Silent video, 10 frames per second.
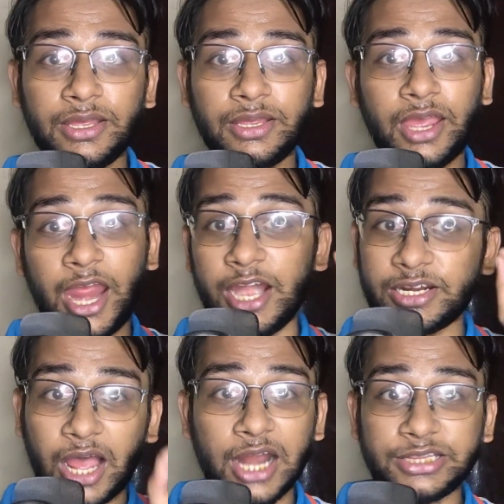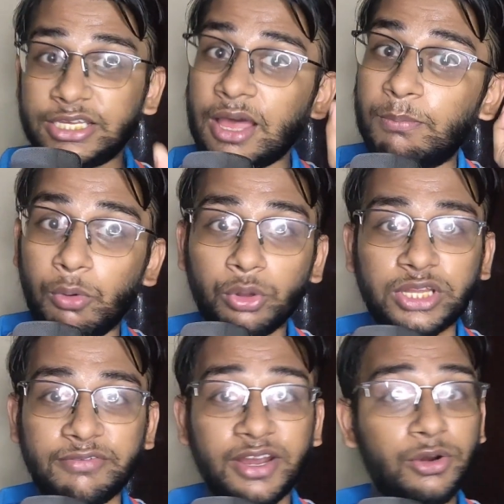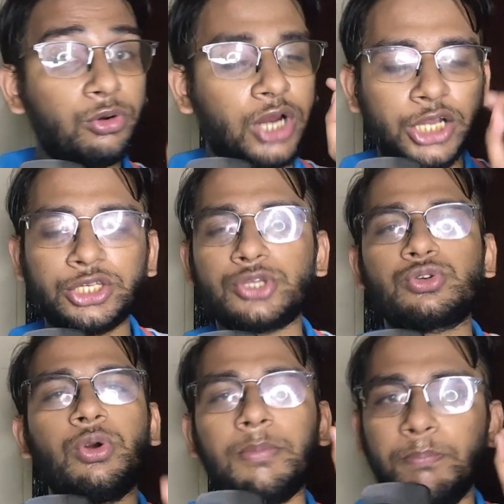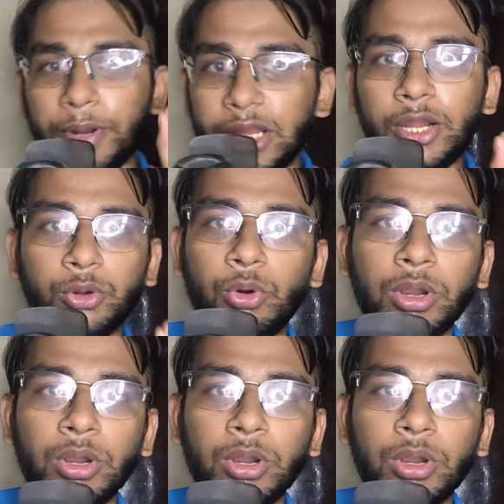and Kartika, both are very good. Kartika scored a brilliant goal.